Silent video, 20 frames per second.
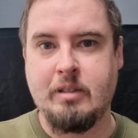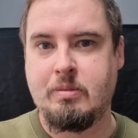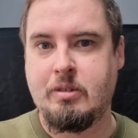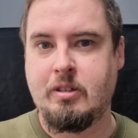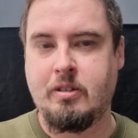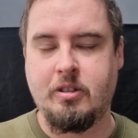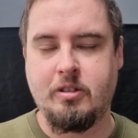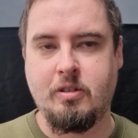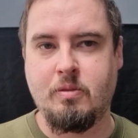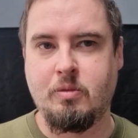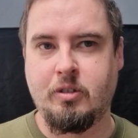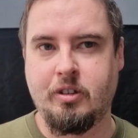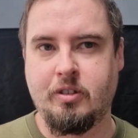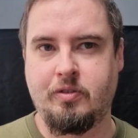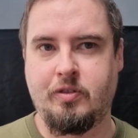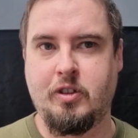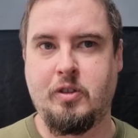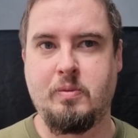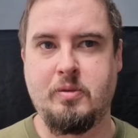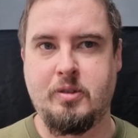But I don't want the
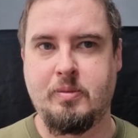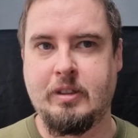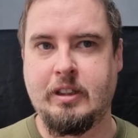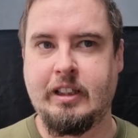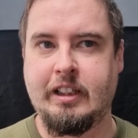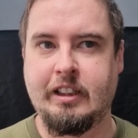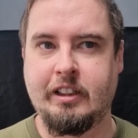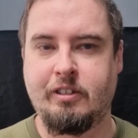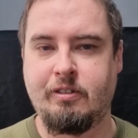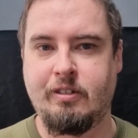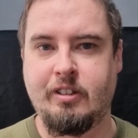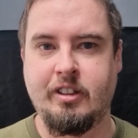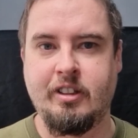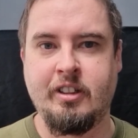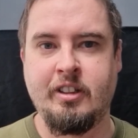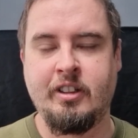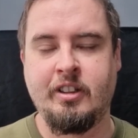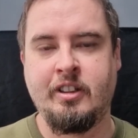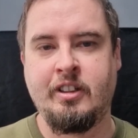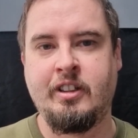fumes to be lingering
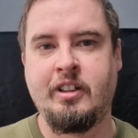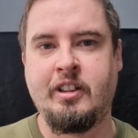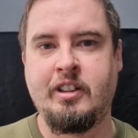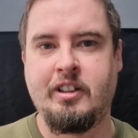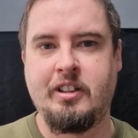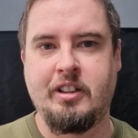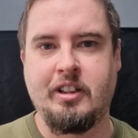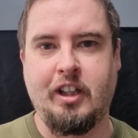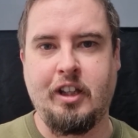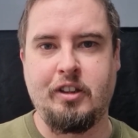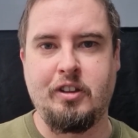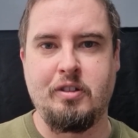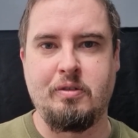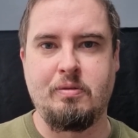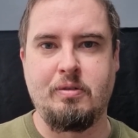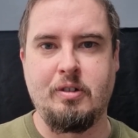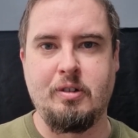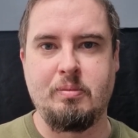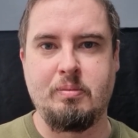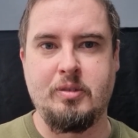in the
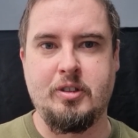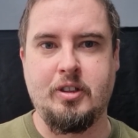room.